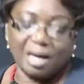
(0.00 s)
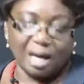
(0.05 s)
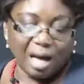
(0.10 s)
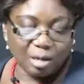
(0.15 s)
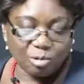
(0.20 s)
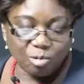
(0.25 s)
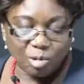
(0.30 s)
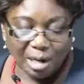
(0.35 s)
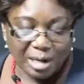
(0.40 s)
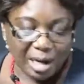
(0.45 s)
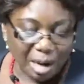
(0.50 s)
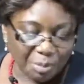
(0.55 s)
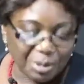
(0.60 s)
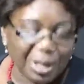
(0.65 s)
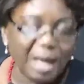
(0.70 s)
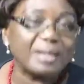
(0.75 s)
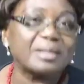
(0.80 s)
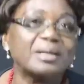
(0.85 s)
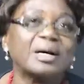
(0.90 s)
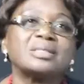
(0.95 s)
And we can
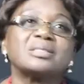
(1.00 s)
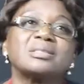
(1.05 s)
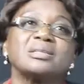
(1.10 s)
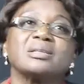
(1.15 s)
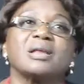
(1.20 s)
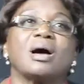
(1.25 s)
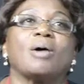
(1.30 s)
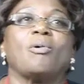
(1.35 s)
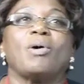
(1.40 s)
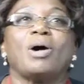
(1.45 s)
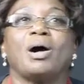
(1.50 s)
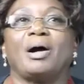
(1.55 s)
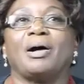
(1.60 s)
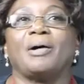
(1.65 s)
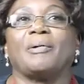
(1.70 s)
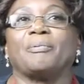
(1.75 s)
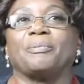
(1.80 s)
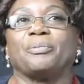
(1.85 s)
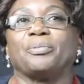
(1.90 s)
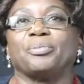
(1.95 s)
apply that in
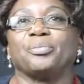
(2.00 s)
our